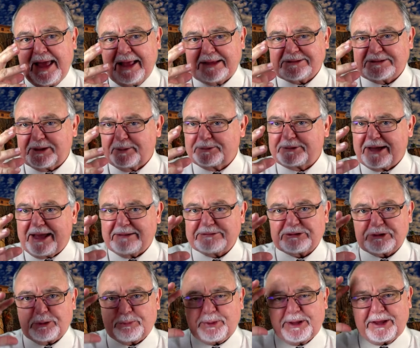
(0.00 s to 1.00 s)
And sometimes
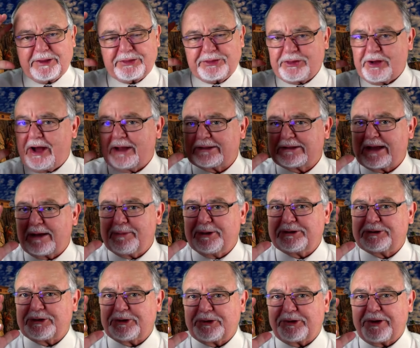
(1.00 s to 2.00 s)
there'll be a thought come
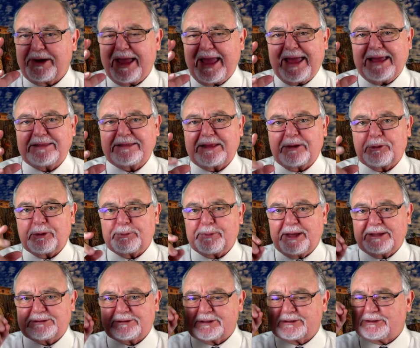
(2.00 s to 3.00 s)
into your head that will
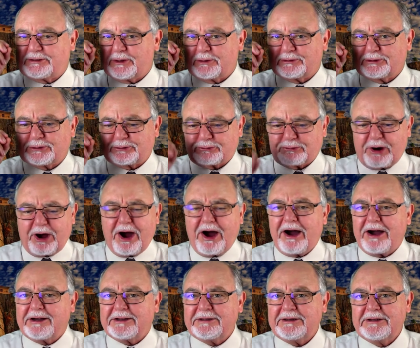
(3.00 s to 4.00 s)
be just so
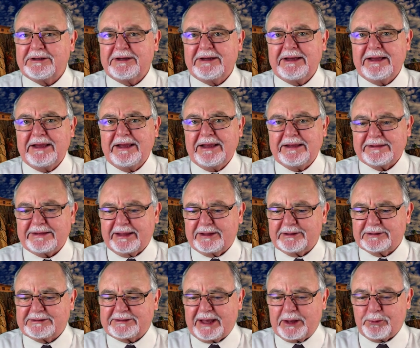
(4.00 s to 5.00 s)
strong that
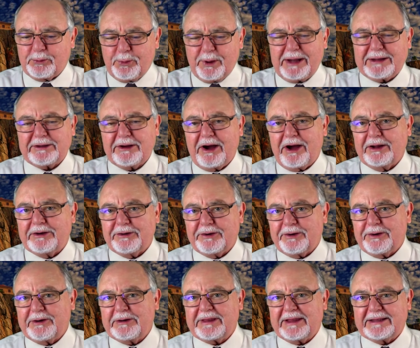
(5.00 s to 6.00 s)
you'll say, what on
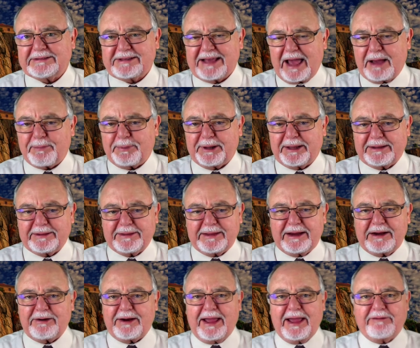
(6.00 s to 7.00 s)
earth is happening
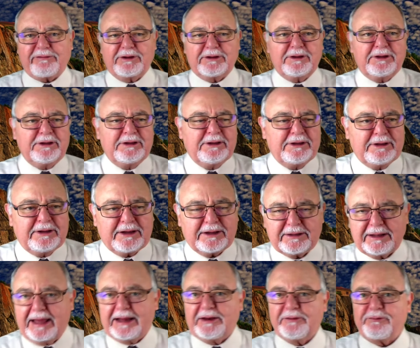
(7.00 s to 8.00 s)
there? I have a
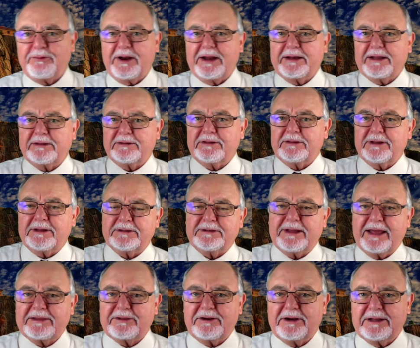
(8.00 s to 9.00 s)
lady friend in the
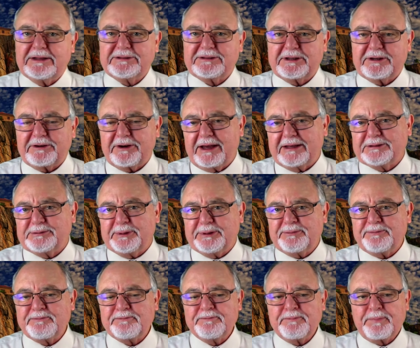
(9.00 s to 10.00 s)
Netherlands and her husband.